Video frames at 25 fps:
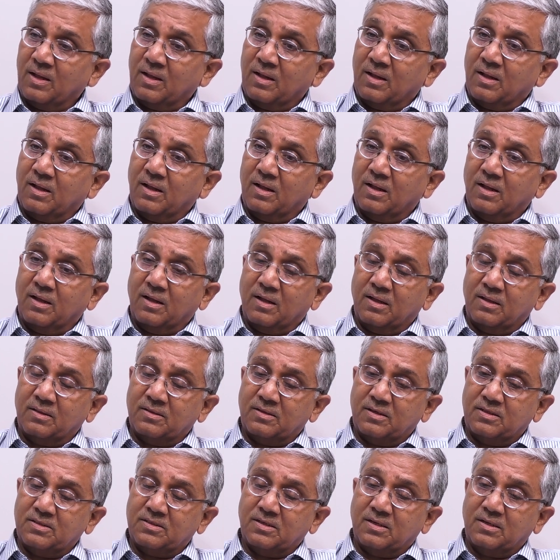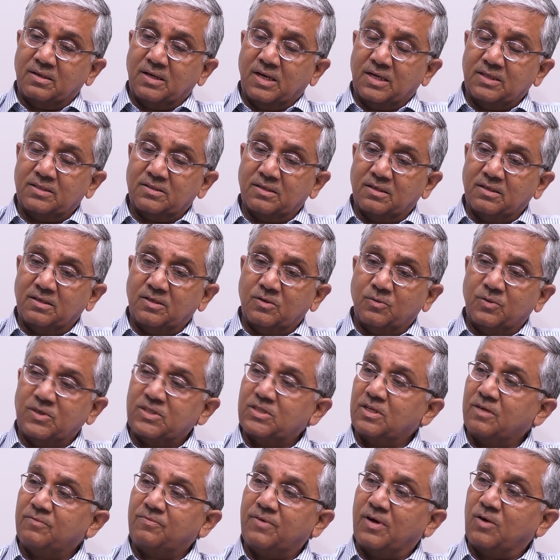There is a National
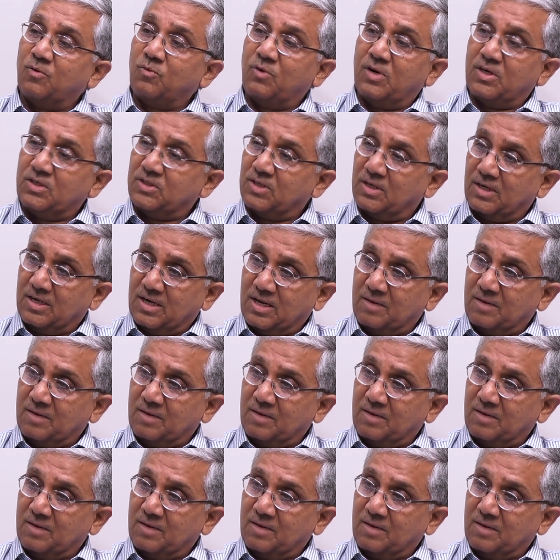Innovation Foundation in